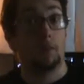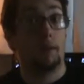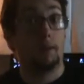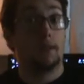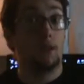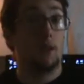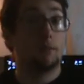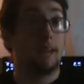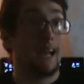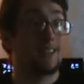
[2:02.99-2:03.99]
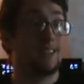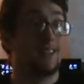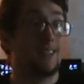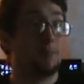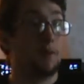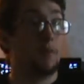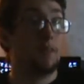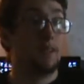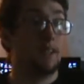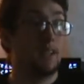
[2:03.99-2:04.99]
Or maybe the orb's actually a spirit
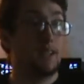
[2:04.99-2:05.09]
of,